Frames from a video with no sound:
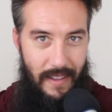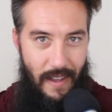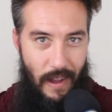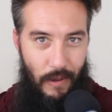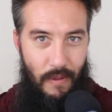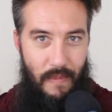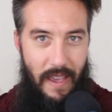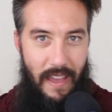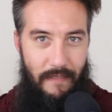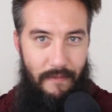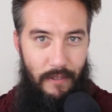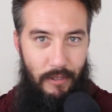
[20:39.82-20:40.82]

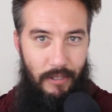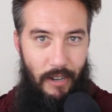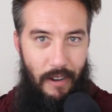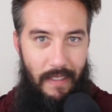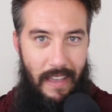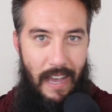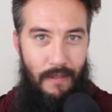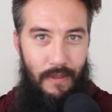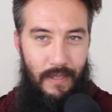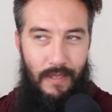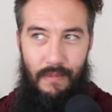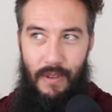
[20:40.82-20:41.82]
Aquaman for sure. That
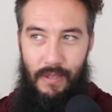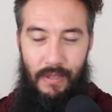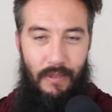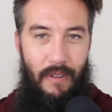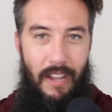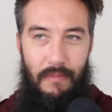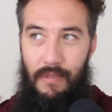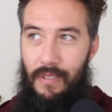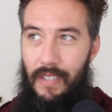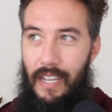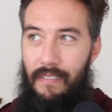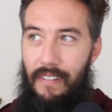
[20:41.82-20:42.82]
was the most incredible
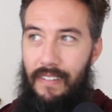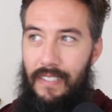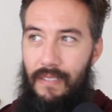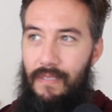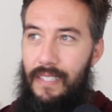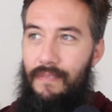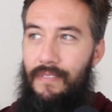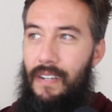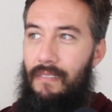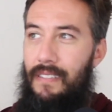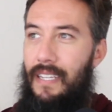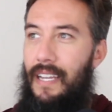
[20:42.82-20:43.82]
thing I've ever seen. What the
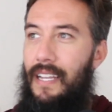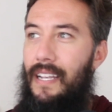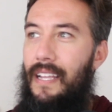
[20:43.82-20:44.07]
fuck was that?